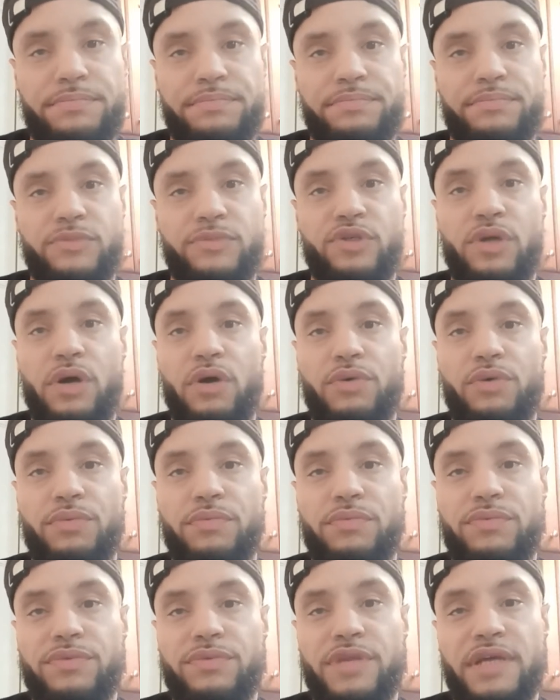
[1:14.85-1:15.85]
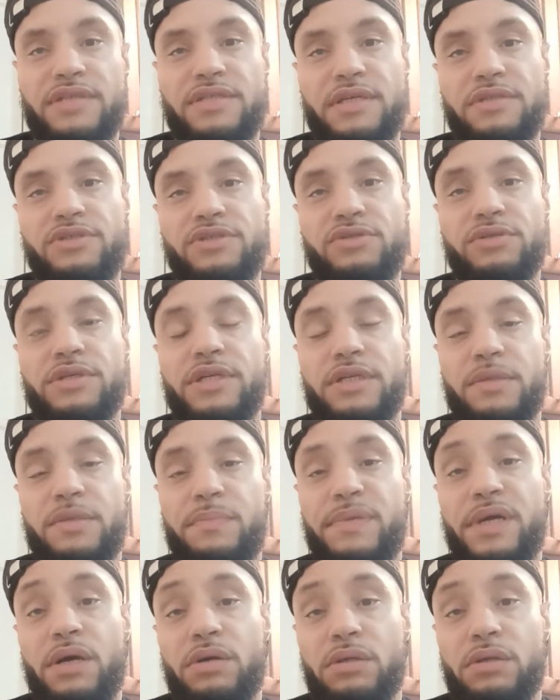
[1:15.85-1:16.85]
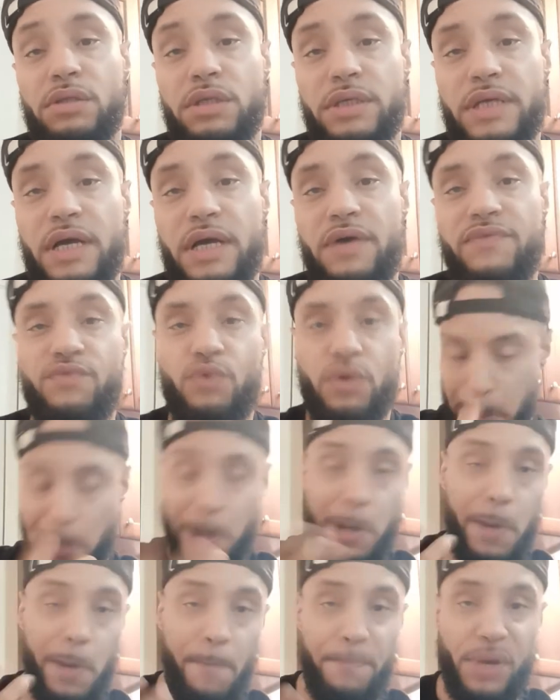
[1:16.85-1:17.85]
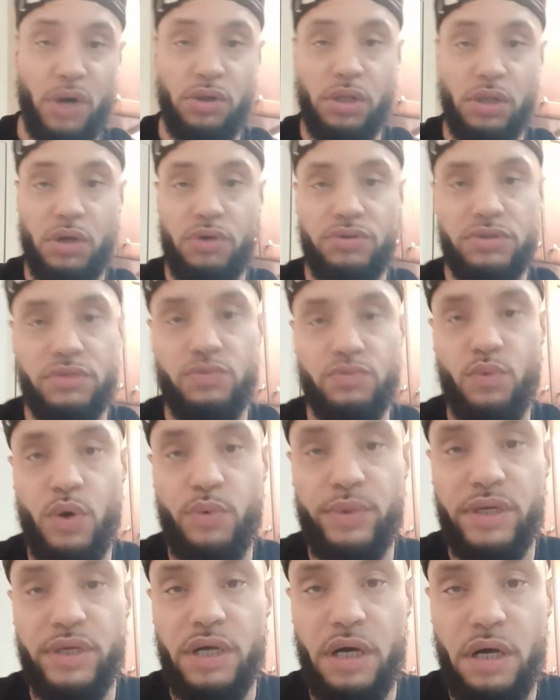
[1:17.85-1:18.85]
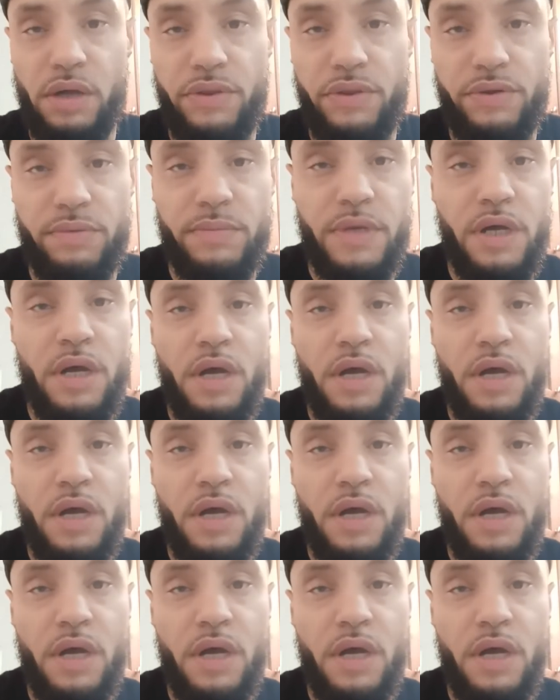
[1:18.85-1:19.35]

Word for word: you know, things that you need to be on the lookout for with bolos is what we call them.